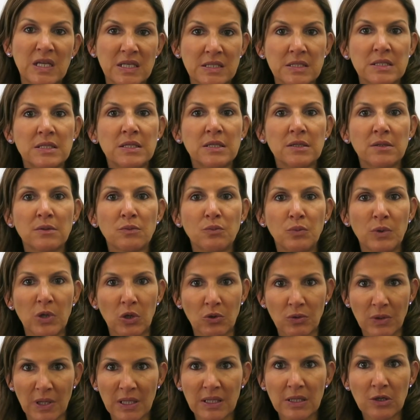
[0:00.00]
Next year
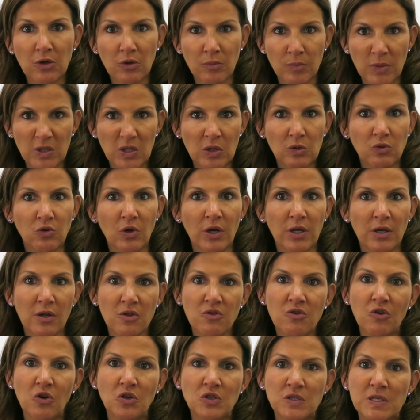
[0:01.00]
we already committed to
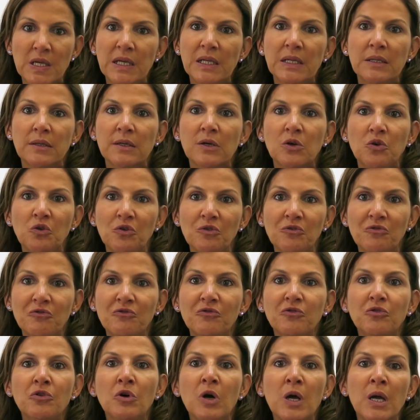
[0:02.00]
another hotel in
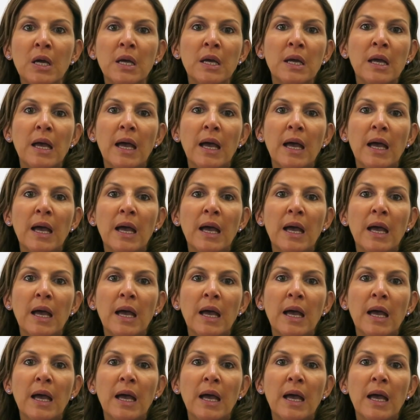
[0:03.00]
Corfu,